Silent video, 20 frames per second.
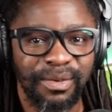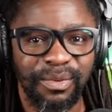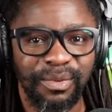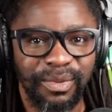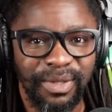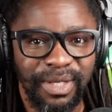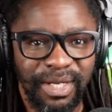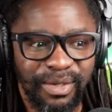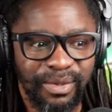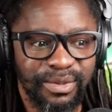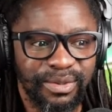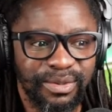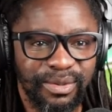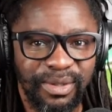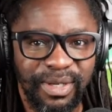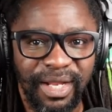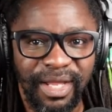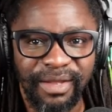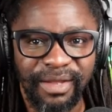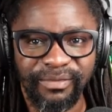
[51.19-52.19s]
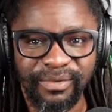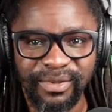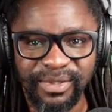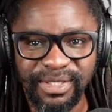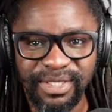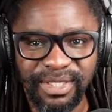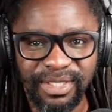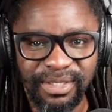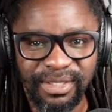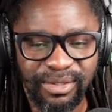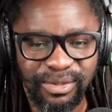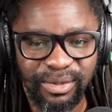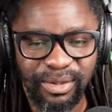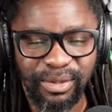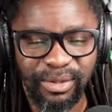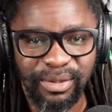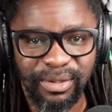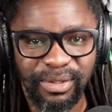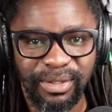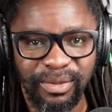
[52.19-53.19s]
We are also live on
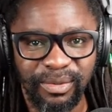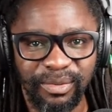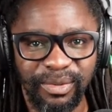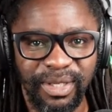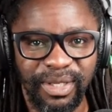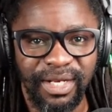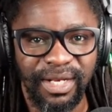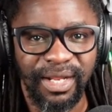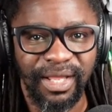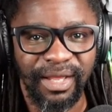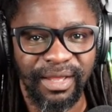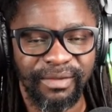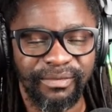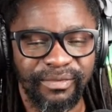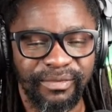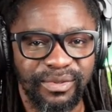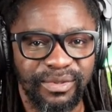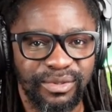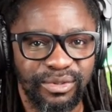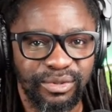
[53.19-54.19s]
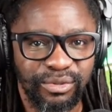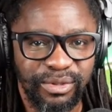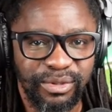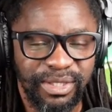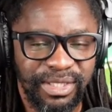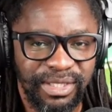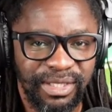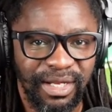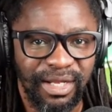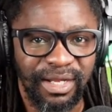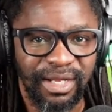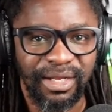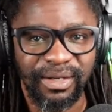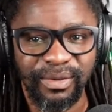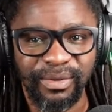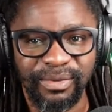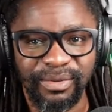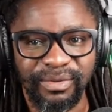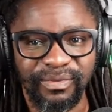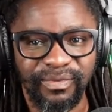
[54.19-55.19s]
TikTok. We are live on Twitter,
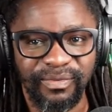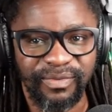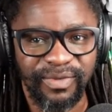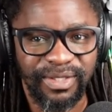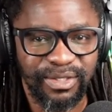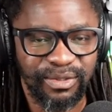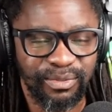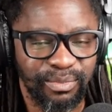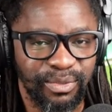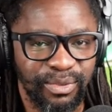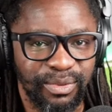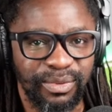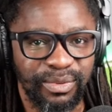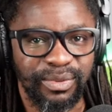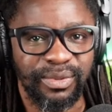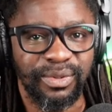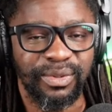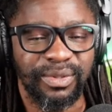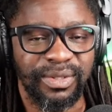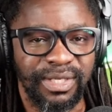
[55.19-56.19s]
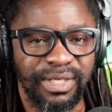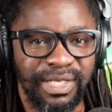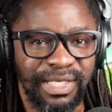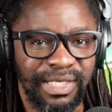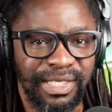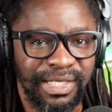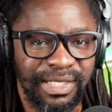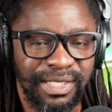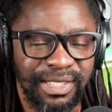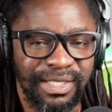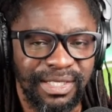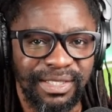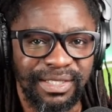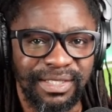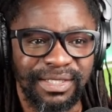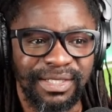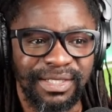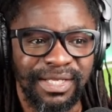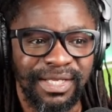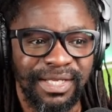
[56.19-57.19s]
on Facebook, on
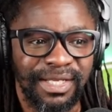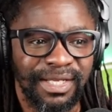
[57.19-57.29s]
LinkedIn.